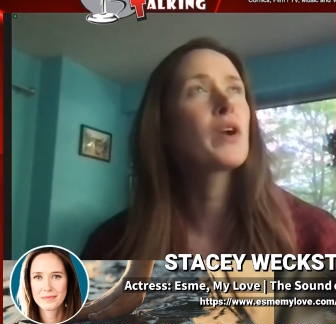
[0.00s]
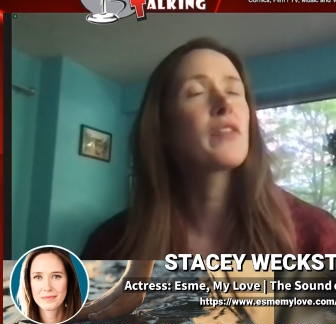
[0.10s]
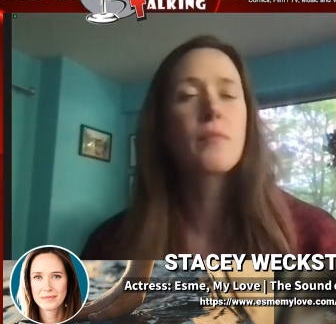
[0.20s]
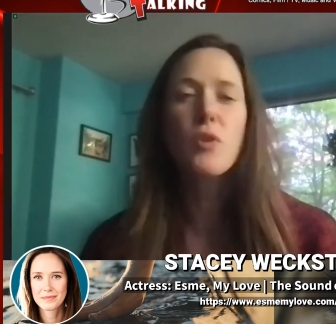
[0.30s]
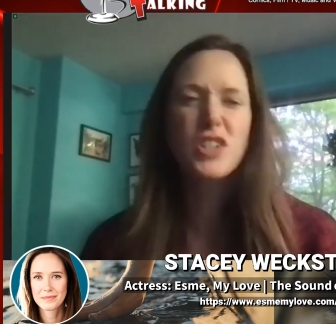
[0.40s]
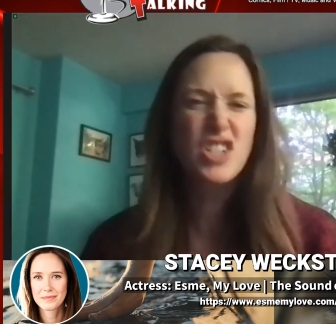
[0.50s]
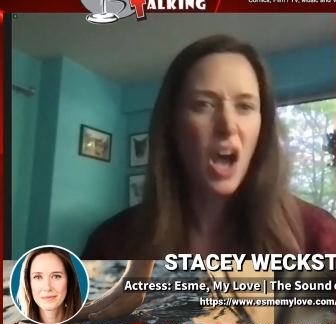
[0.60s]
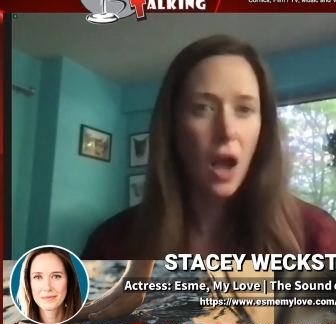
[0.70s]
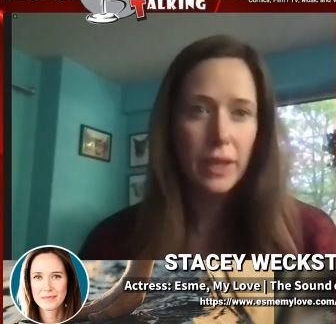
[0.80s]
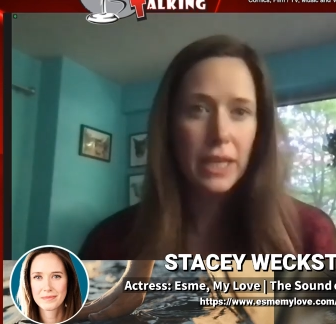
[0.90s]
Speaker 1: They're more
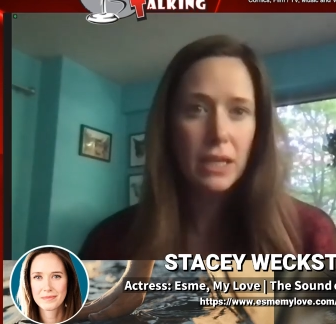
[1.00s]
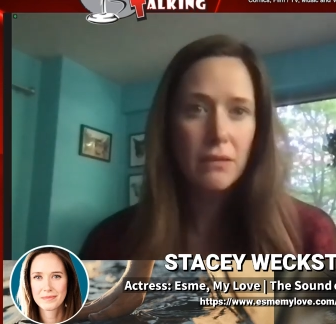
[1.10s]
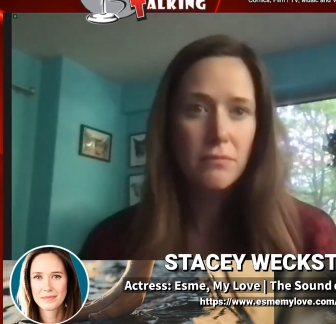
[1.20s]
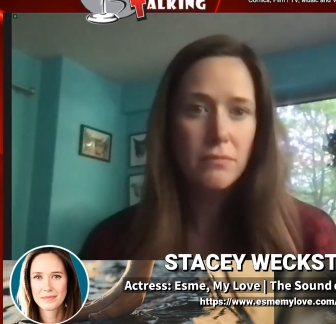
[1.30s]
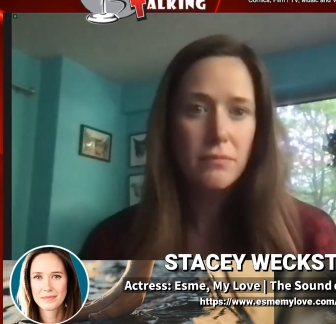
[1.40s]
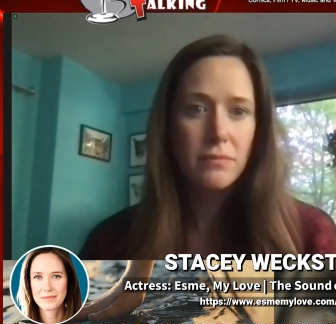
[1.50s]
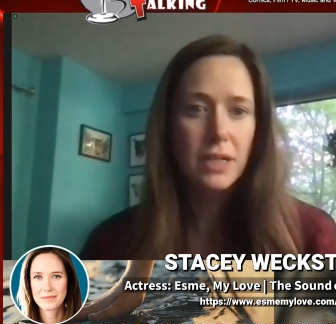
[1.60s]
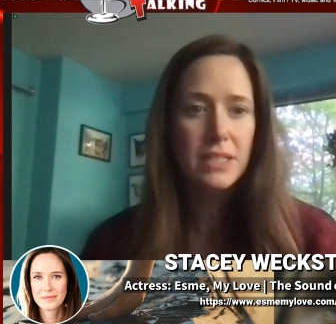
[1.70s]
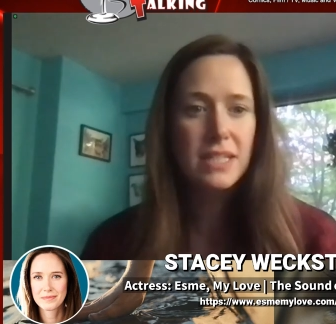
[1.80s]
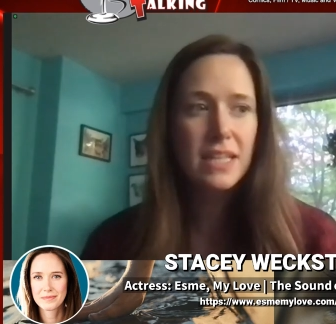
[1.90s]
talky mm. in a
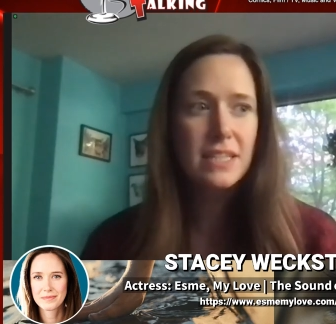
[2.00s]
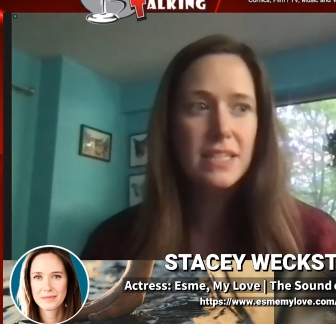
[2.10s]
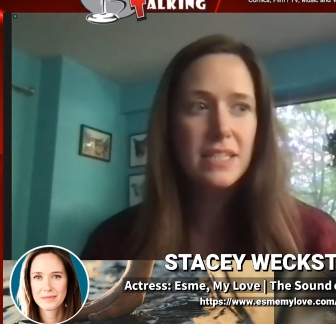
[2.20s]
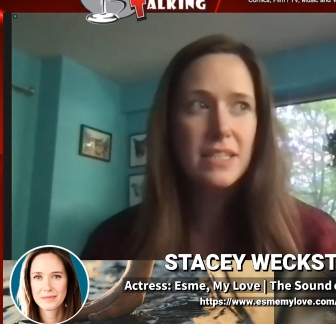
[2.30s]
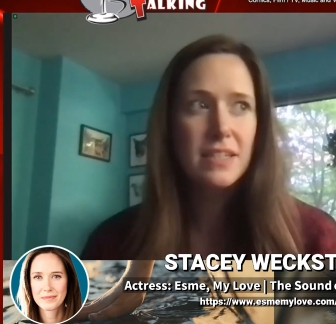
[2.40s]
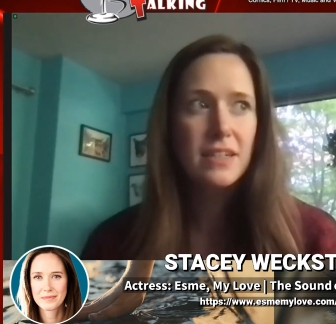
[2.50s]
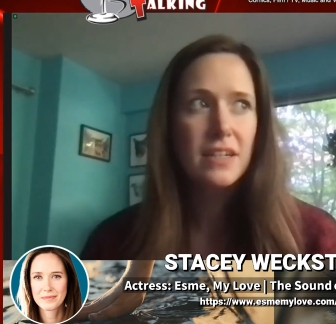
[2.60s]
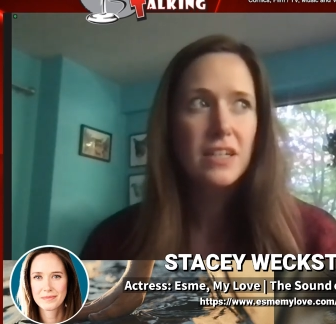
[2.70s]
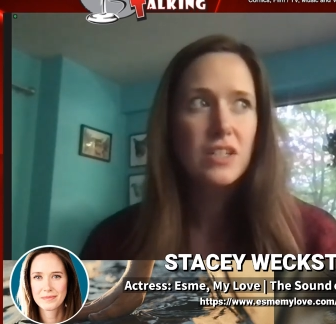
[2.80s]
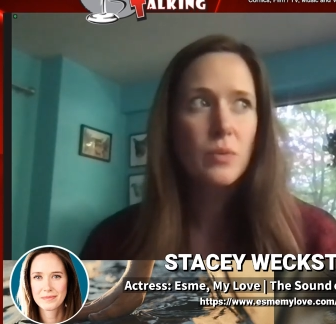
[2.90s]
sense
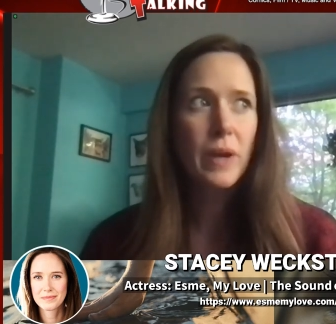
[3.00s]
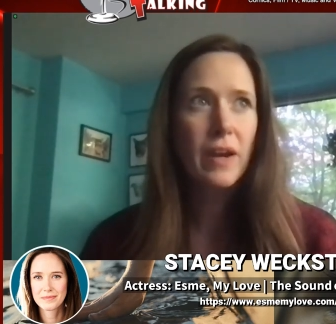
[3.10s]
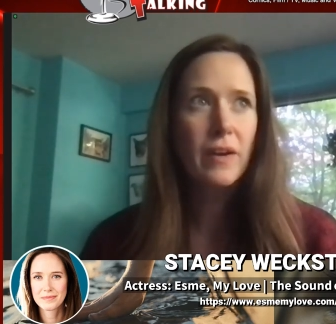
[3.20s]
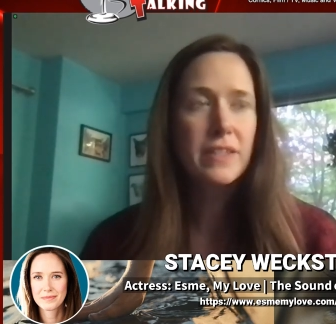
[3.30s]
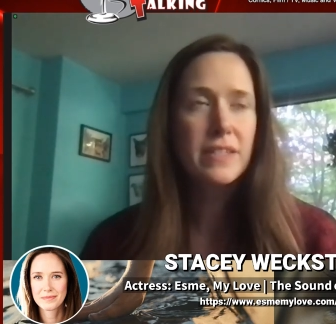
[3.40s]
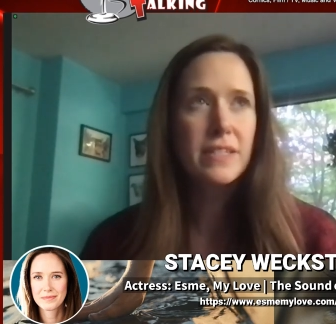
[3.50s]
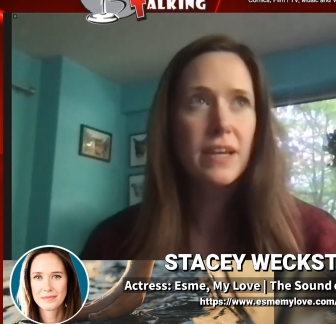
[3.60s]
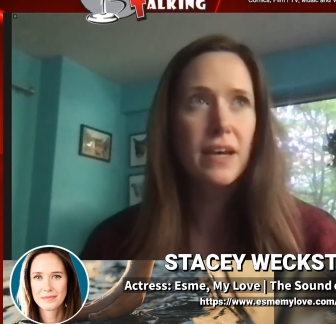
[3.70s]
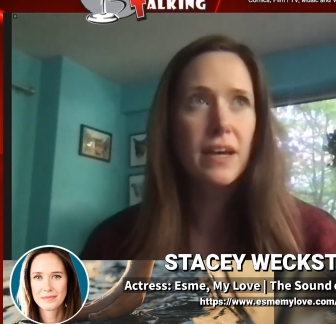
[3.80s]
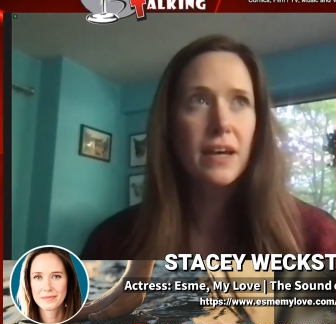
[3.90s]
to where it's
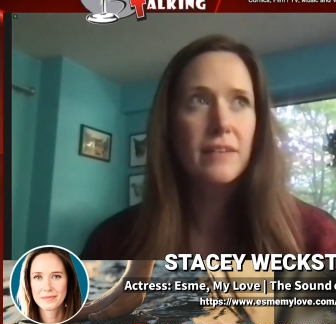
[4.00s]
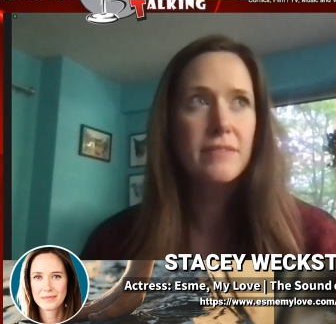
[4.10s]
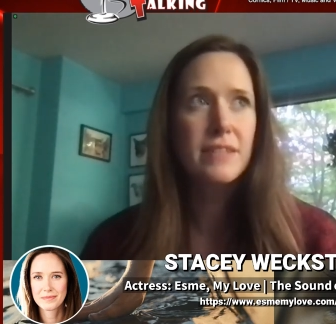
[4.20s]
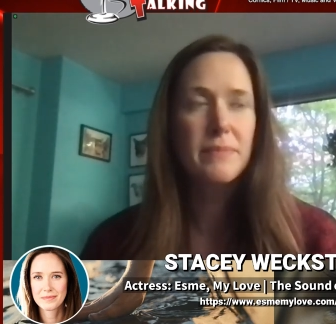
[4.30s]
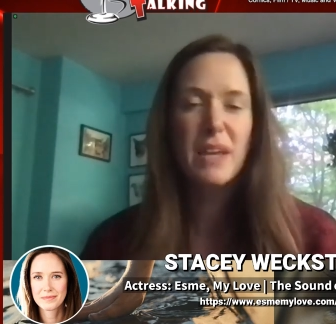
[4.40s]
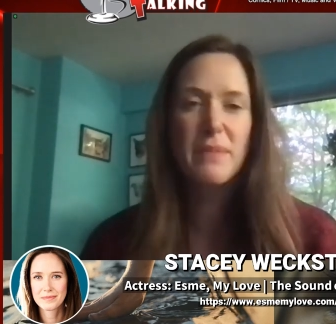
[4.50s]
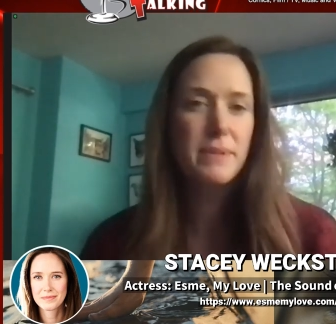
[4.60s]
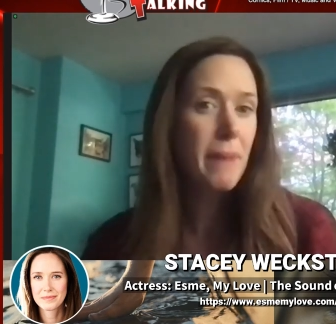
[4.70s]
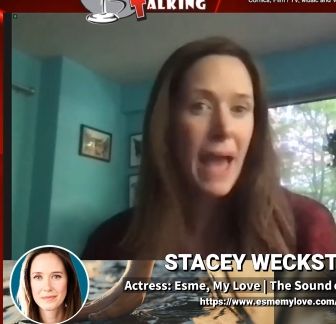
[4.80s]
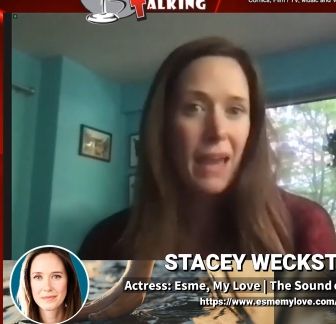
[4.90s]
uh sometimes
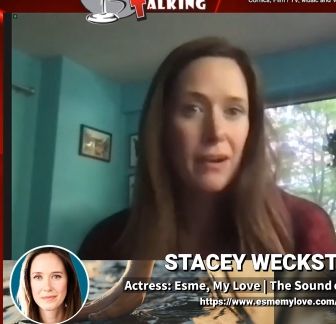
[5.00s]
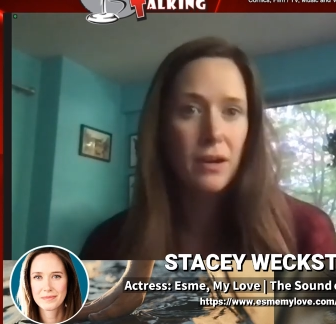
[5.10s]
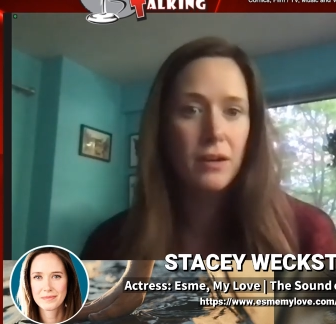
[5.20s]
patter or